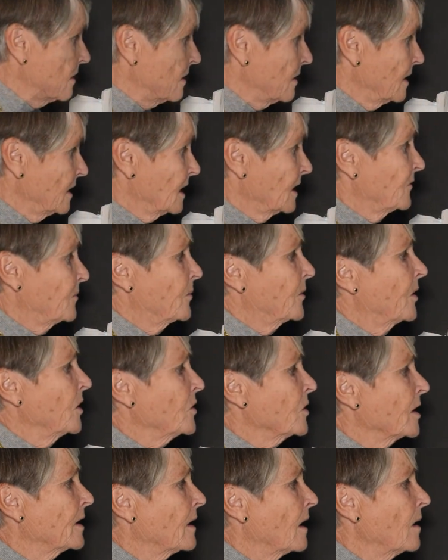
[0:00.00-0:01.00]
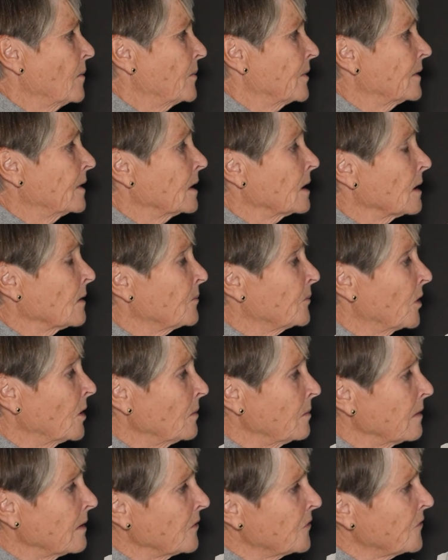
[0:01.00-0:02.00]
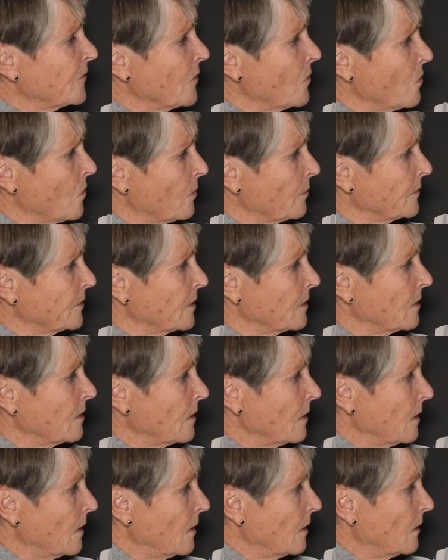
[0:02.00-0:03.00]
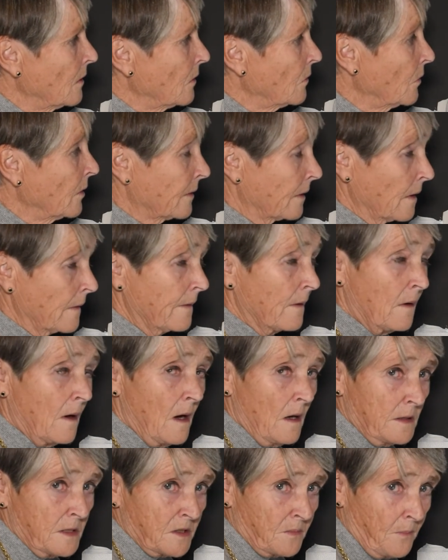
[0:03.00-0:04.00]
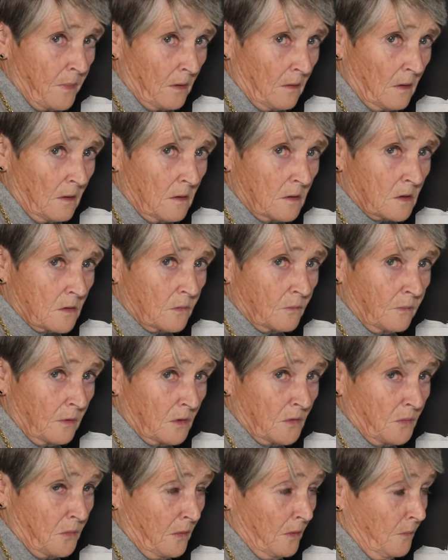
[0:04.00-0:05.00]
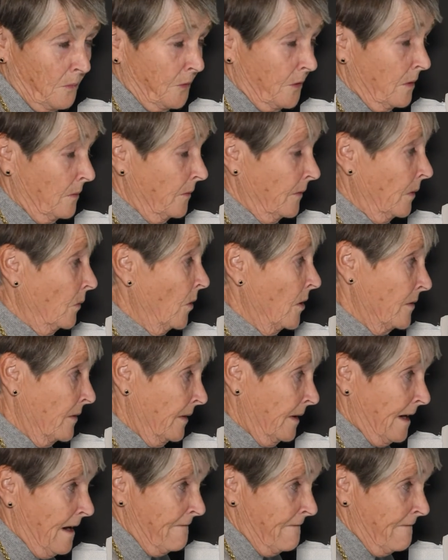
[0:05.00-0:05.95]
It'll have broken up, and it'll have probably formed with other icebergs, which we probably won't